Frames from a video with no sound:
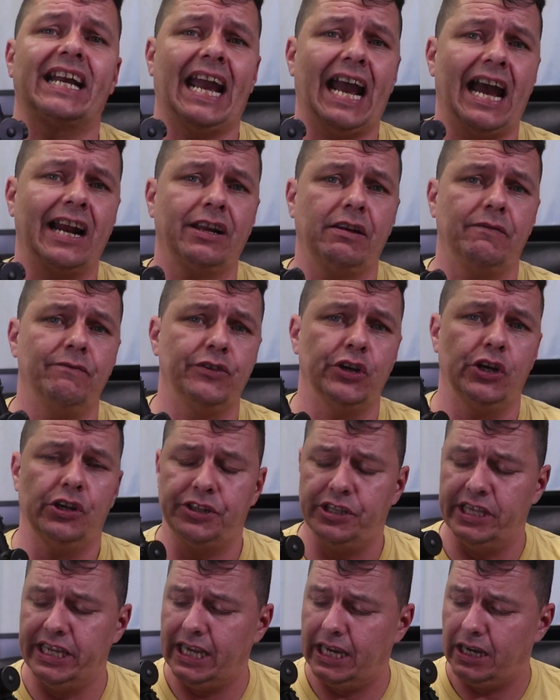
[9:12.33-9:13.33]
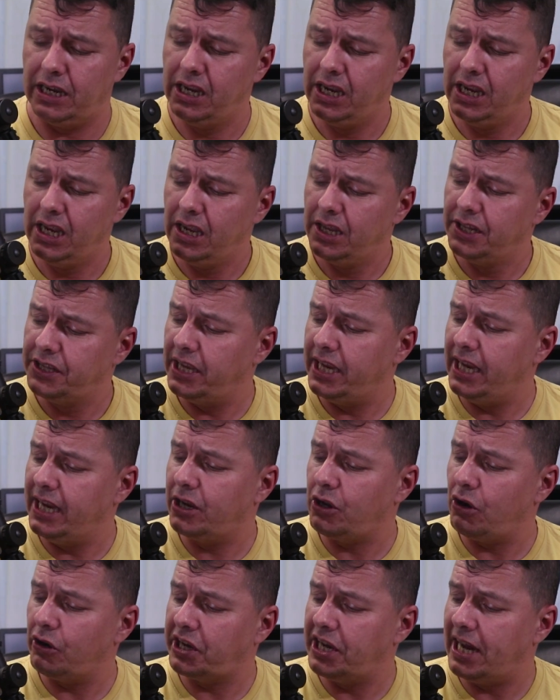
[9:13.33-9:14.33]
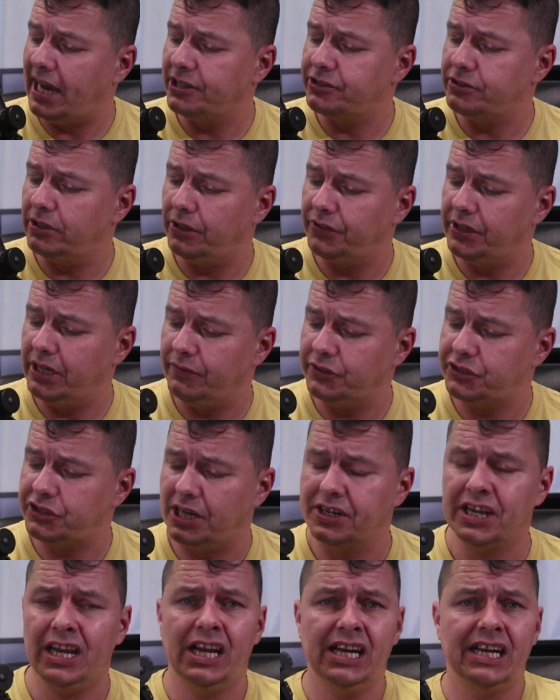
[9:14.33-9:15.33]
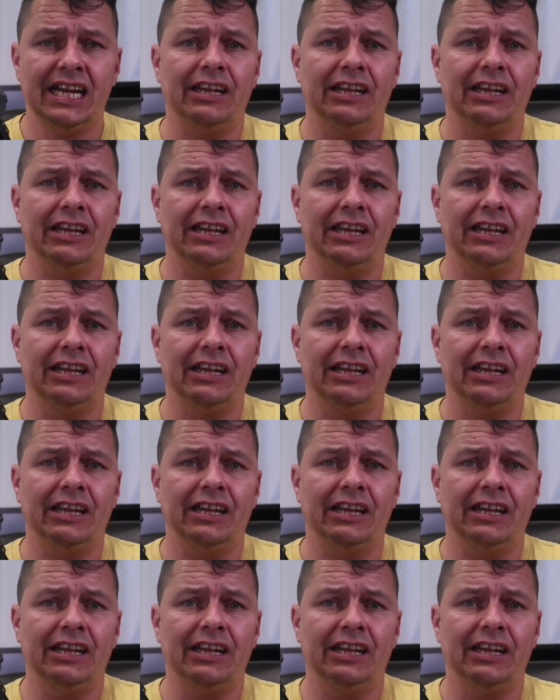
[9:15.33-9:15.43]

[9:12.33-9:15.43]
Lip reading: can convert the cocking handle on the other side.